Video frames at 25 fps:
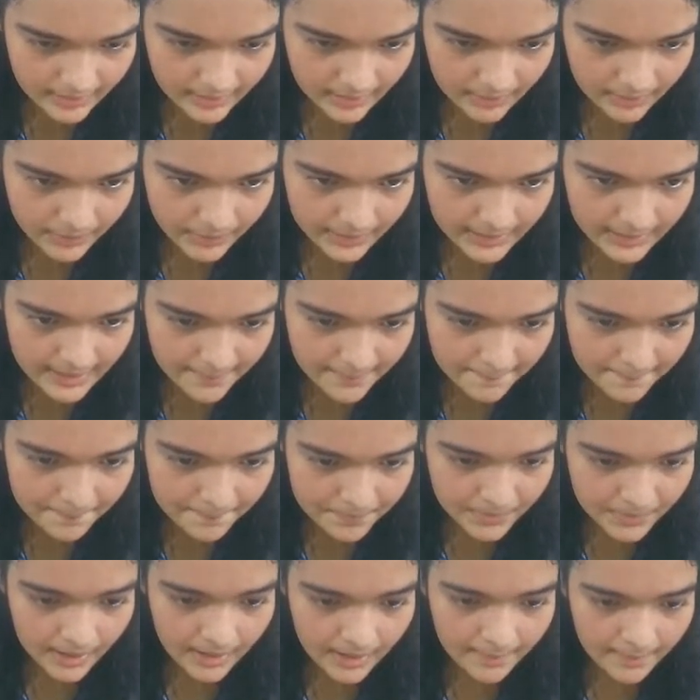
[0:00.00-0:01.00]
quickly.
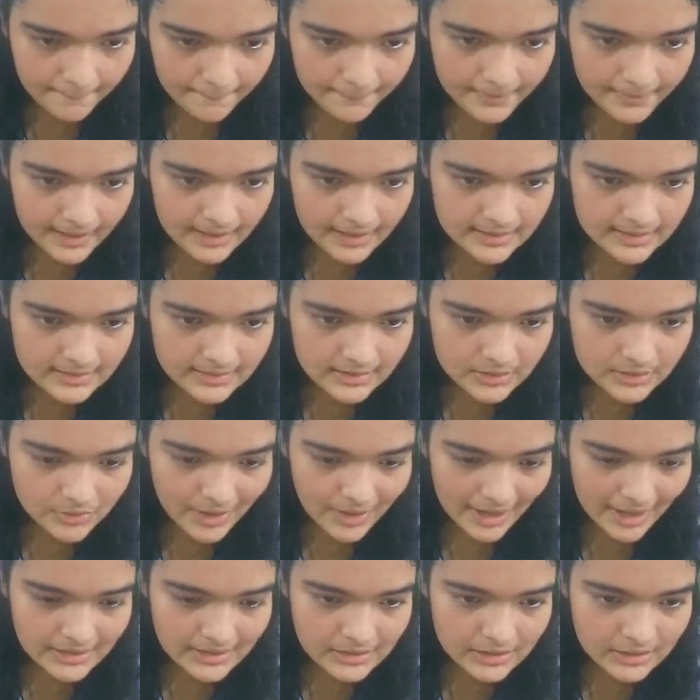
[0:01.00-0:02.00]
Place this
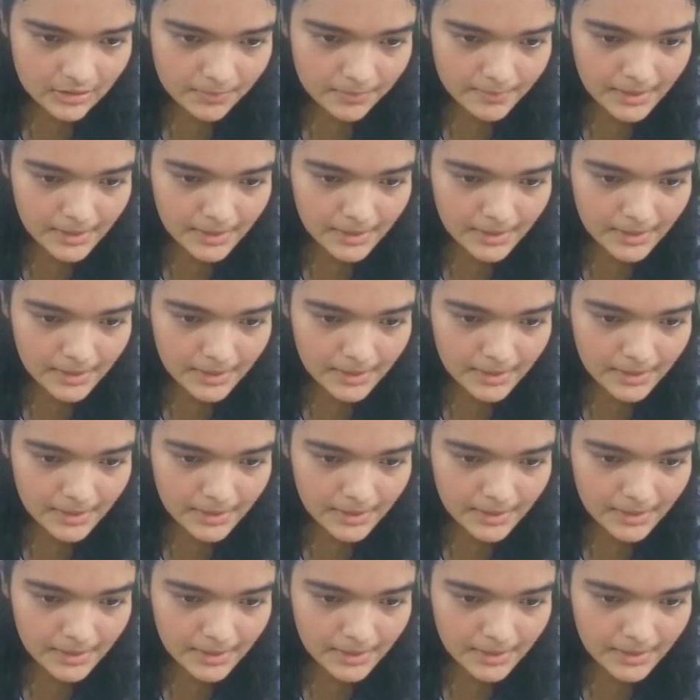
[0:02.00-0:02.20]
right here.